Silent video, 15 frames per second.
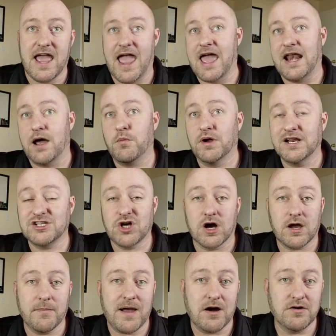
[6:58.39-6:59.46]
And I want to
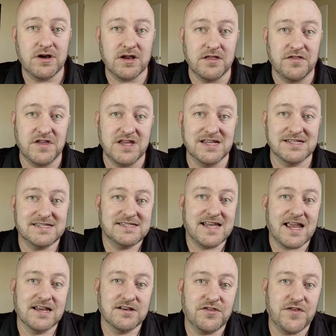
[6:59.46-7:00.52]
talk about the
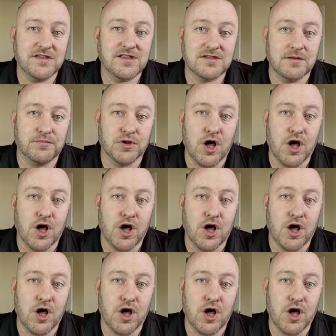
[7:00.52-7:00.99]
second thing that the